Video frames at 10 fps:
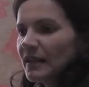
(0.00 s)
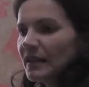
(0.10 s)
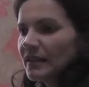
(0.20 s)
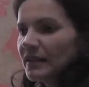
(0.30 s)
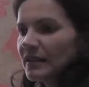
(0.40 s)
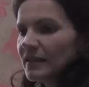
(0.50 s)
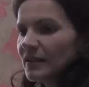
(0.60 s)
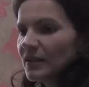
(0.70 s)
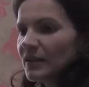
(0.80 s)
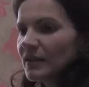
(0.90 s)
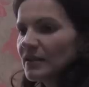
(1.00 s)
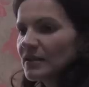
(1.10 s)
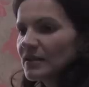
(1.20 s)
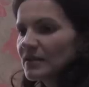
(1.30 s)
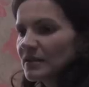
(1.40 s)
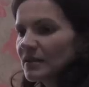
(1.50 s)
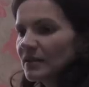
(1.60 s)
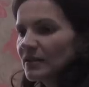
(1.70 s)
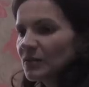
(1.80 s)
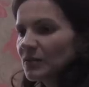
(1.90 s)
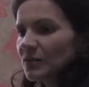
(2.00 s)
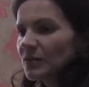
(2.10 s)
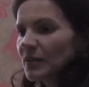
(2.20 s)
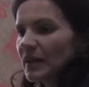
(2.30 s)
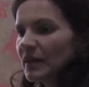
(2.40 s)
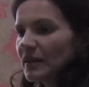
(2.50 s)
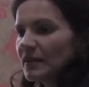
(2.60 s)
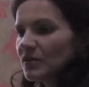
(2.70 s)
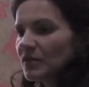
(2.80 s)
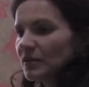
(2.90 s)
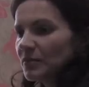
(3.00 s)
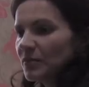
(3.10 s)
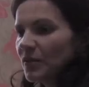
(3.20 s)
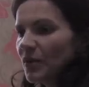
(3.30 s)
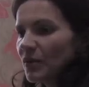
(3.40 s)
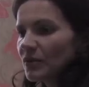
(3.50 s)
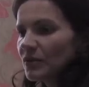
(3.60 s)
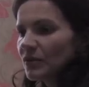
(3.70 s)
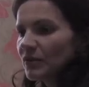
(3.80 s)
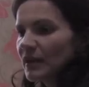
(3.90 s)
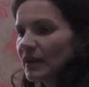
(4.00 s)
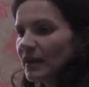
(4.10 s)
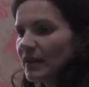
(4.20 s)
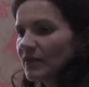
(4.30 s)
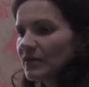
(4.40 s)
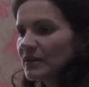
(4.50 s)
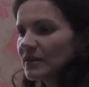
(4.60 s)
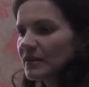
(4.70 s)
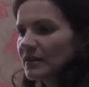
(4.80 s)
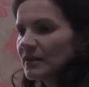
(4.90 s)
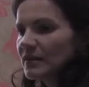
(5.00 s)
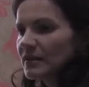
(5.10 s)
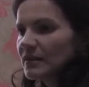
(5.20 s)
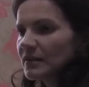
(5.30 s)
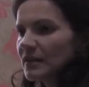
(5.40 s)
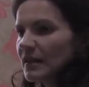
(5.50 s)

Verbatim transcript: and they still quite an integral part of their lives. Is